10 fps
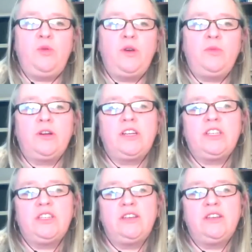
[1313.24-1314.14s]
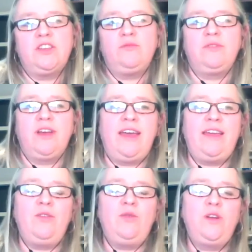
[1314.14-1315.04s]
maybe one more question. So
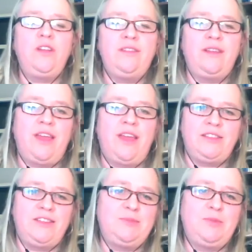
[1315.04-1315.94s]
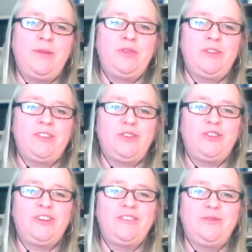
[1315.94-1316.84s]
as an experimental
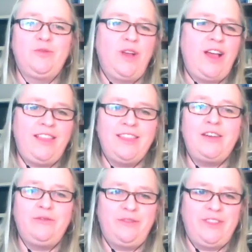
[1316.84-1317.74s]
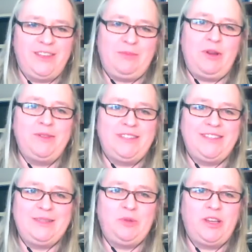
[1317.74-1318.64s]
researcher, I love the experiments
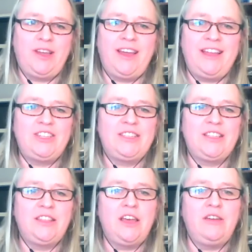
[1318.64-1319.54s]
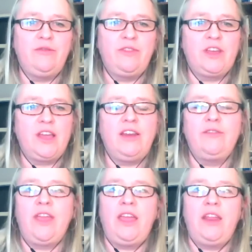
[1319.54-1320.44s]
in this book. I just love the kind of,